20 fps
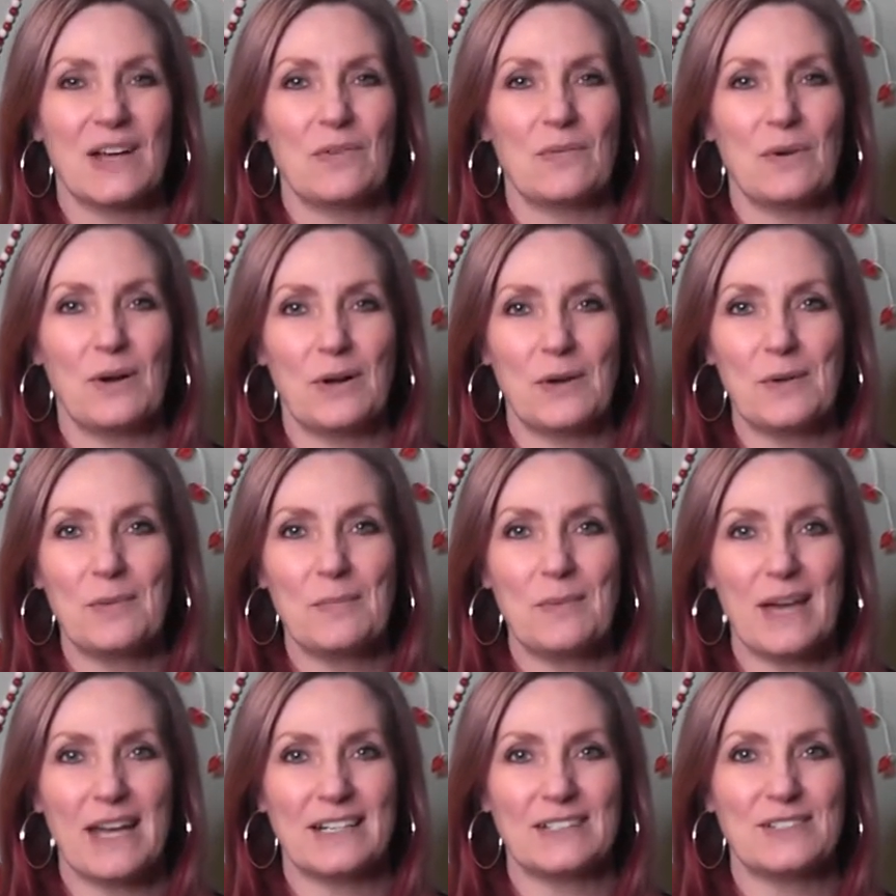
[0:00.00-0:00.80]
Welcome
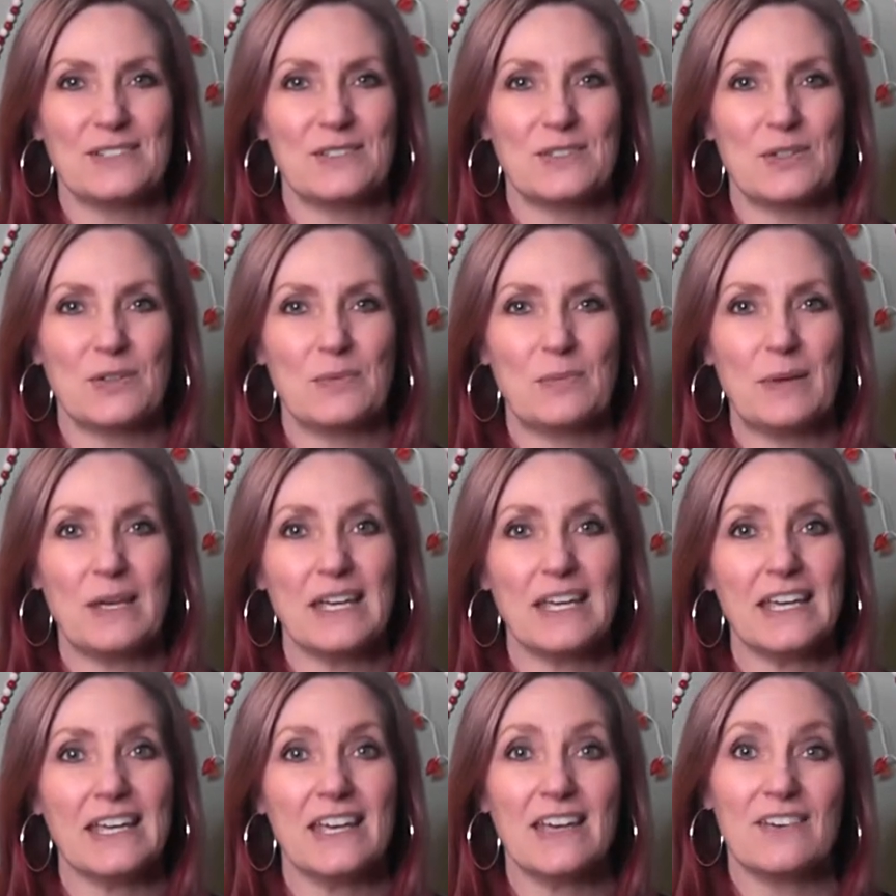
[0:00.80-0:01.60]
back to So
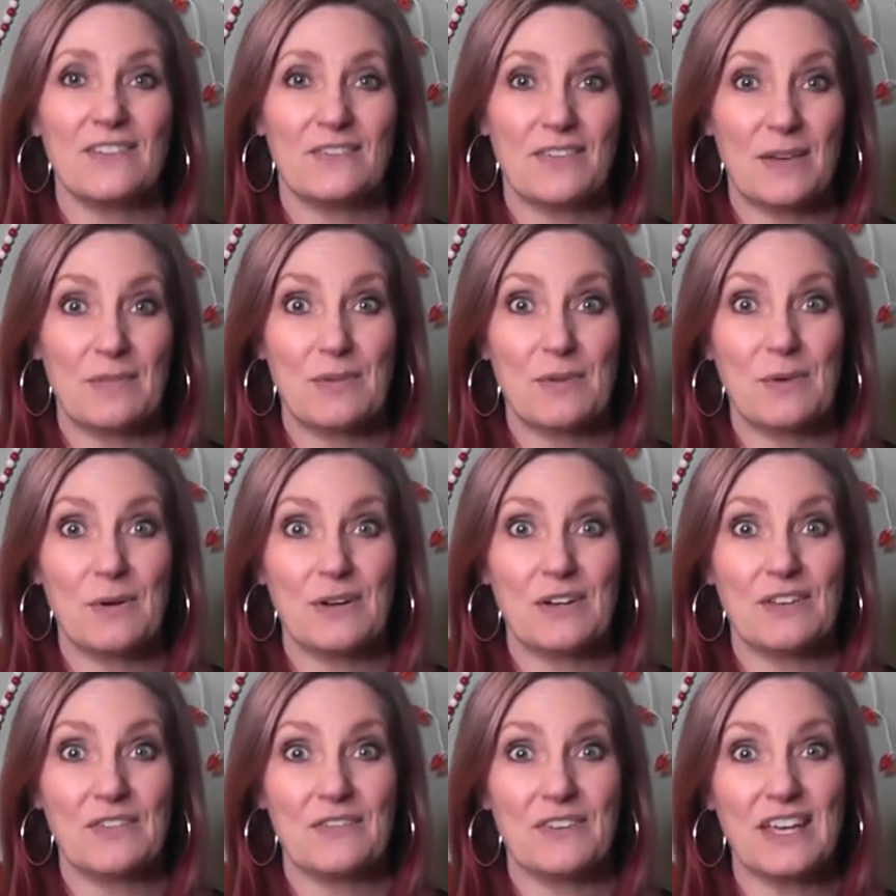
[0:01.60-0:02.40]
Big,
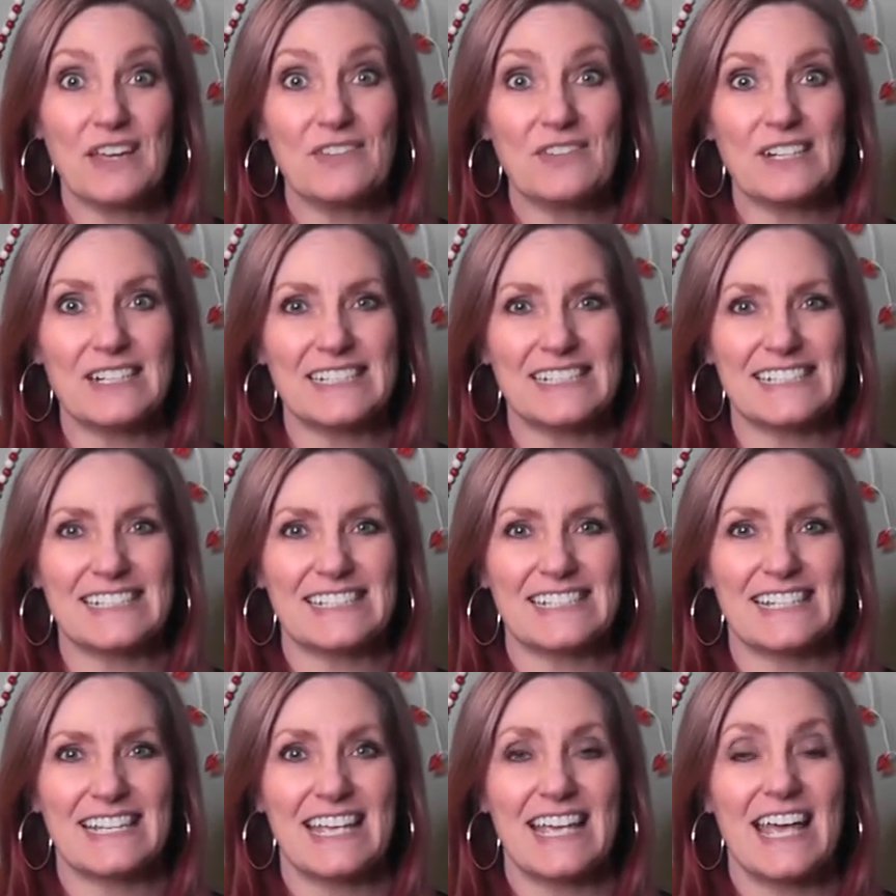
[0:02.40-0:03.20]
February
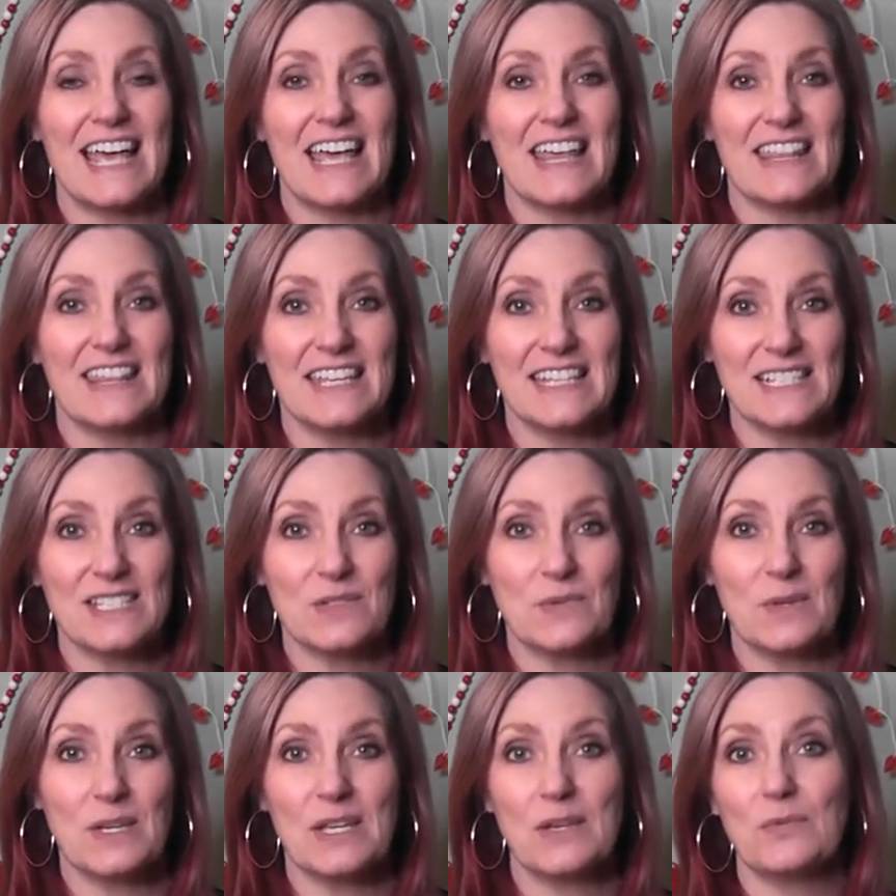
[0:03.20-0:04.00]
Favorites.
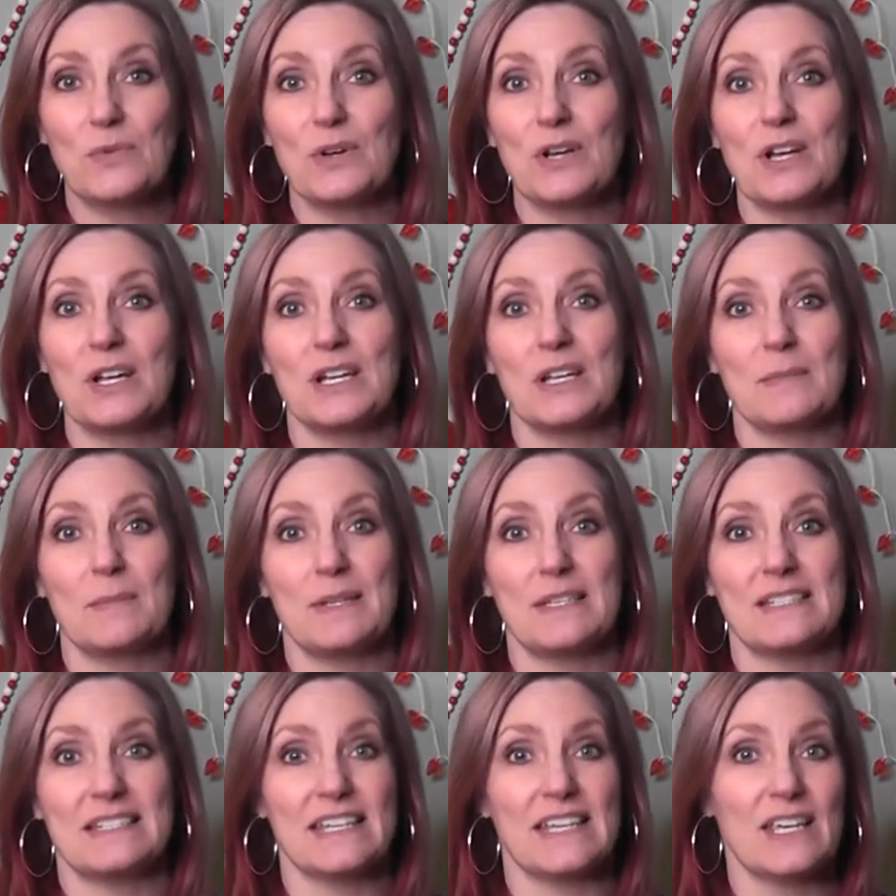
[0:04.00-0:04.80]
This week, we're going to be
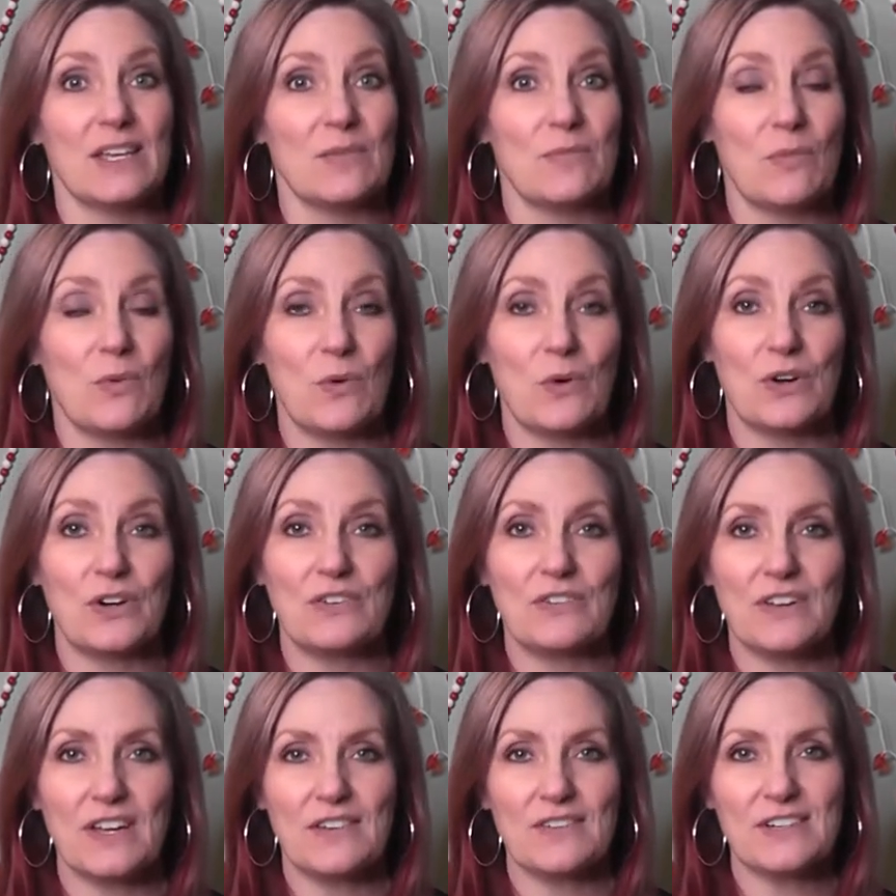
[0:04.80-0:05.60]
singing more
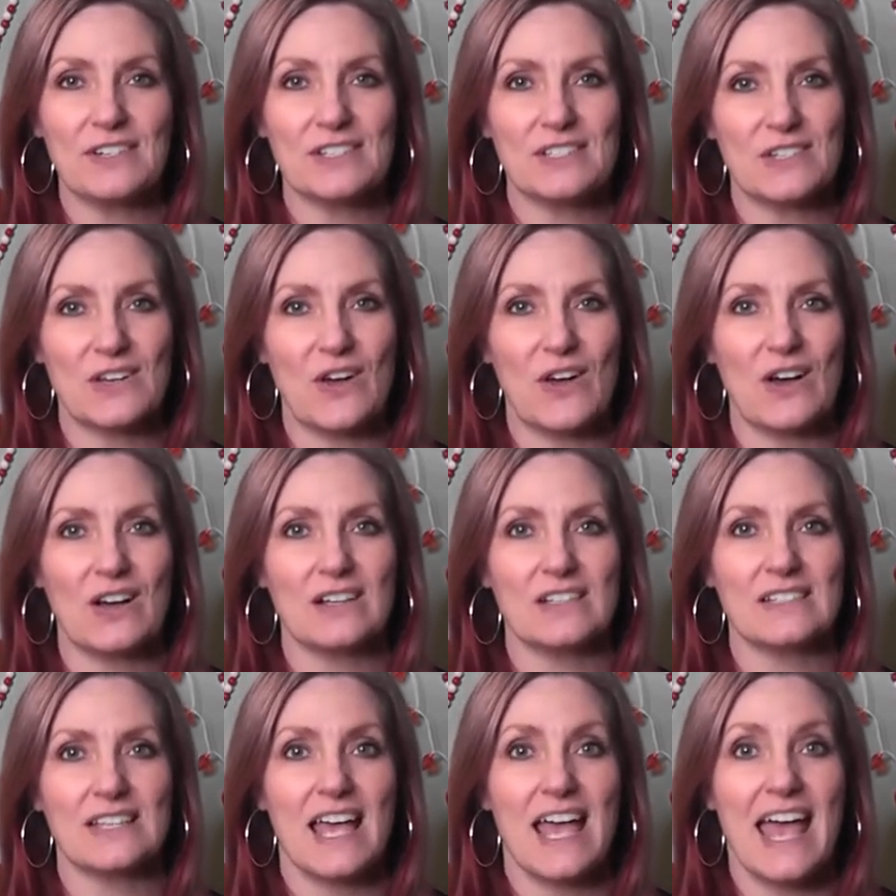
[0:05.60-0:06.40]
favorite
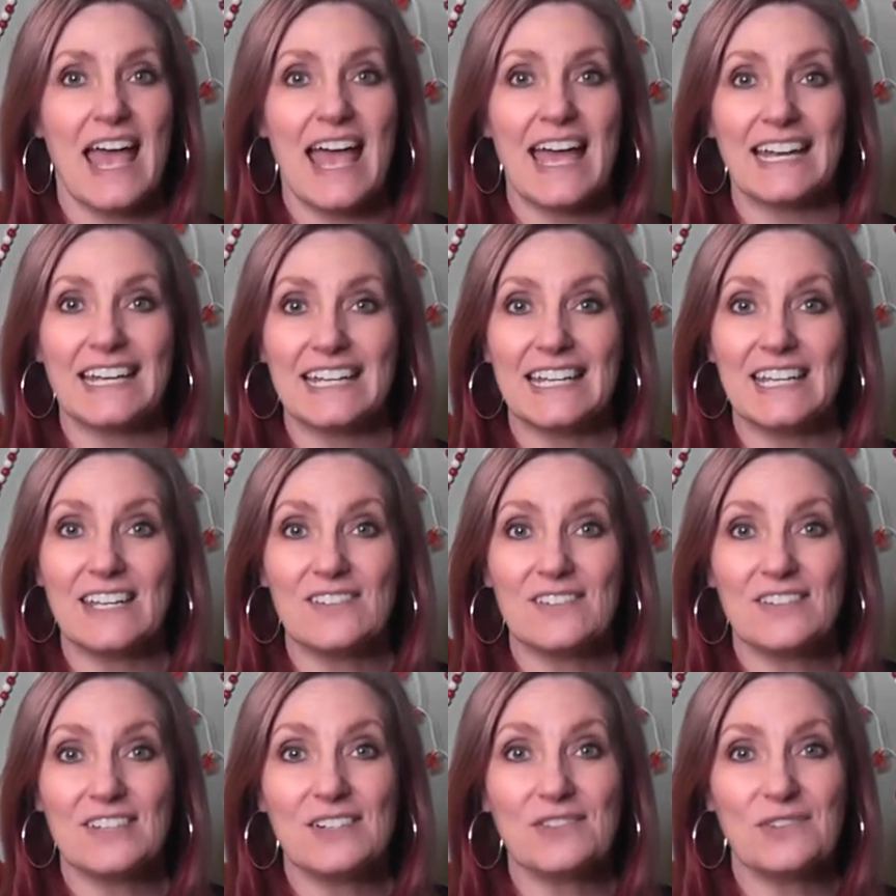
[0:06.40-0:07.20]
songs and
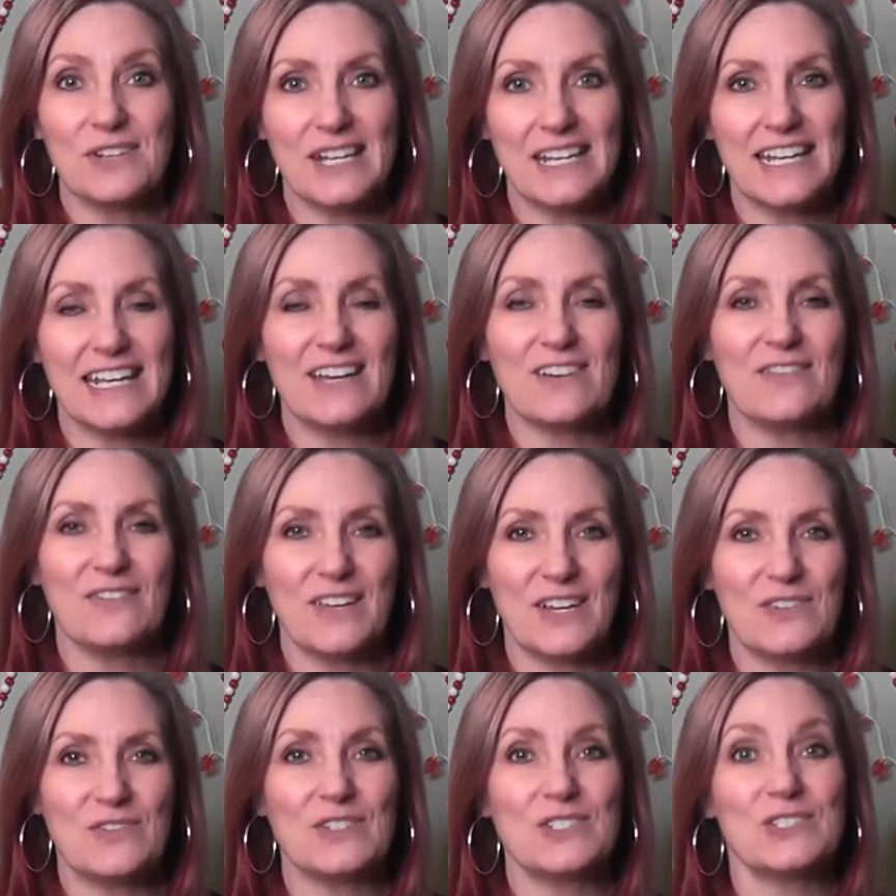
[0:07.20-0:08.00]
even reading a
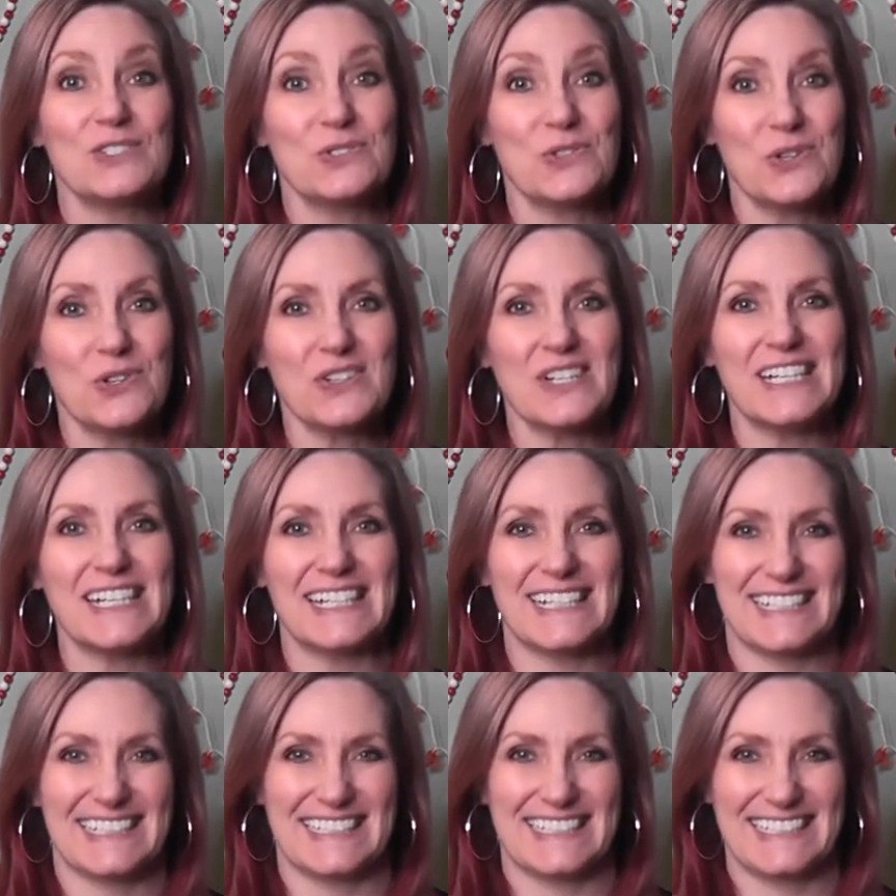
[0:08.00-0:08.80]
favorite
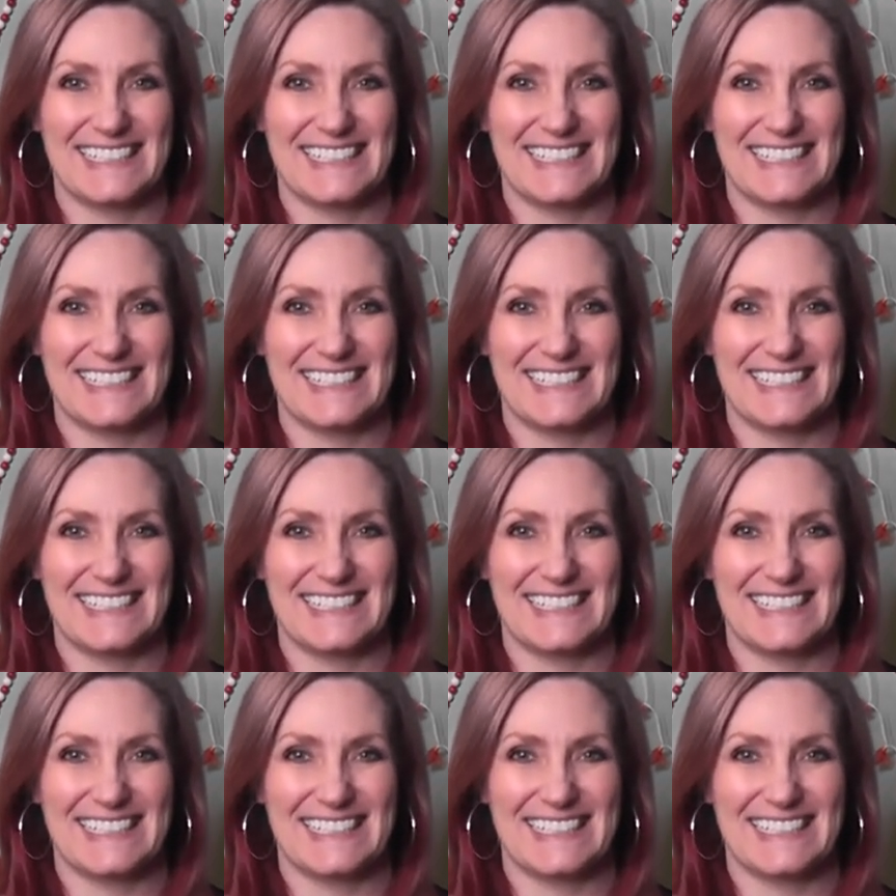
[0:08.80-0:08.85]
story.